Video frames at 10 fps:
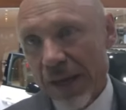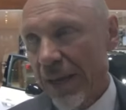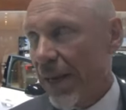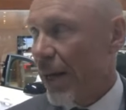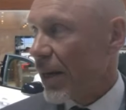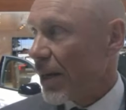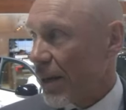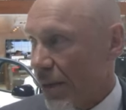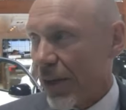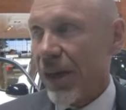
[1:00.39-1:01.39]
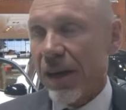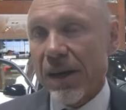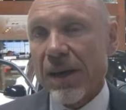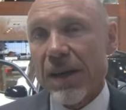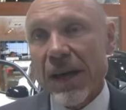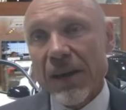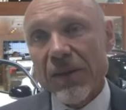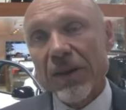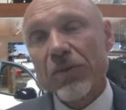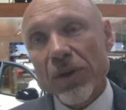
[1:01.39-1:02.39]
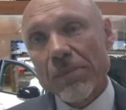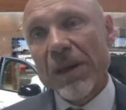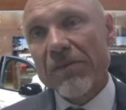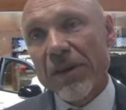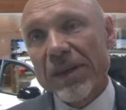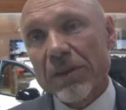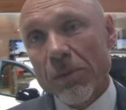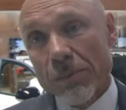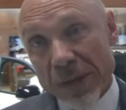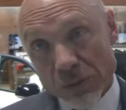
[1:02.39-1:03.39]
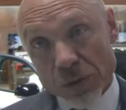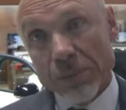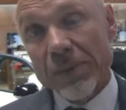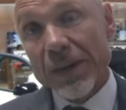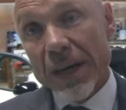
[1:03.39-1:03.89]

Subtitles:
And then the other trim level is the Momentum,